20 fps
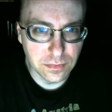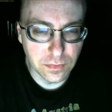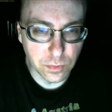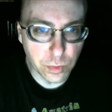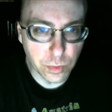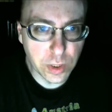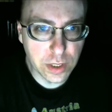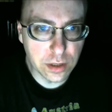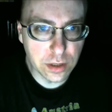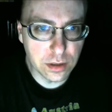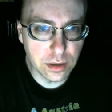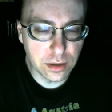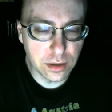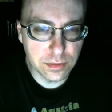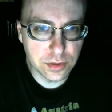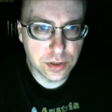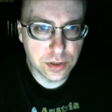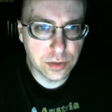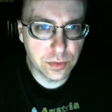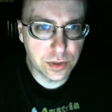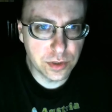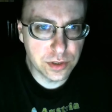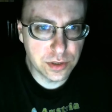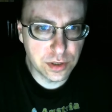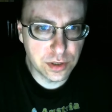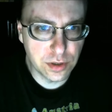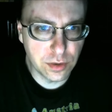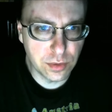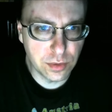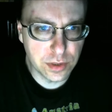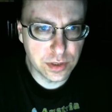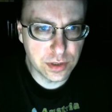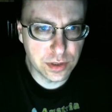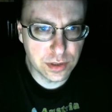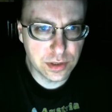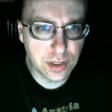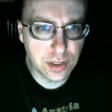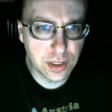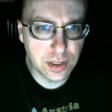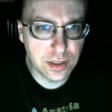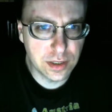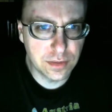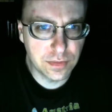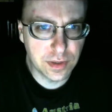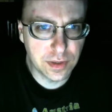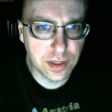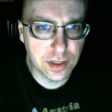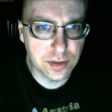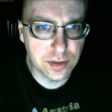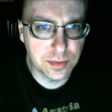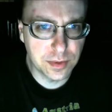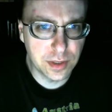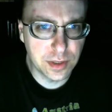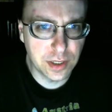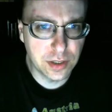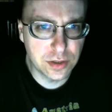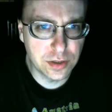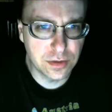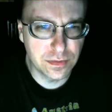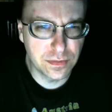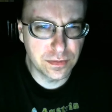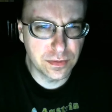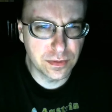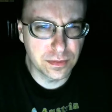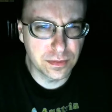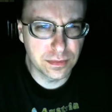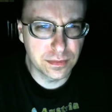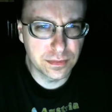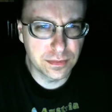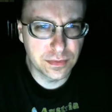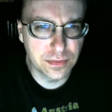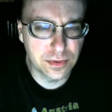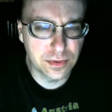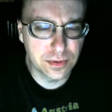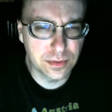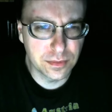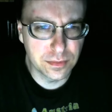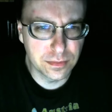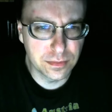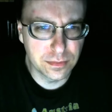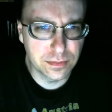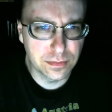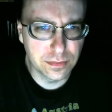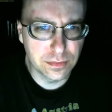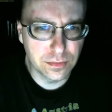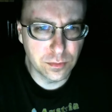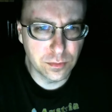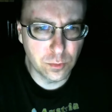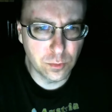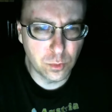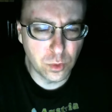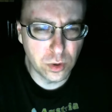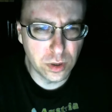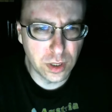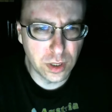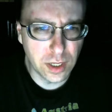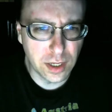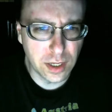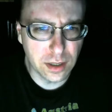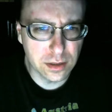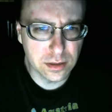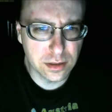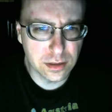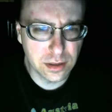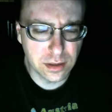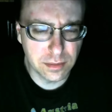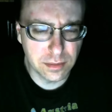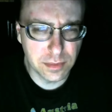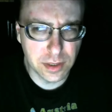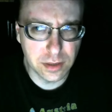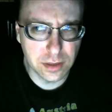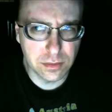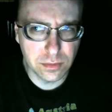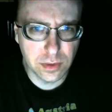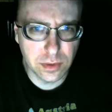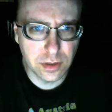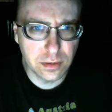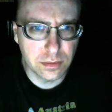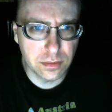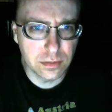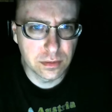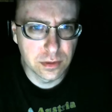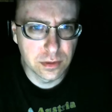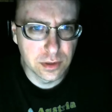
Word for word: We can, and she wants to know what's the scientific explanation for for warlocks, and I'm like, well,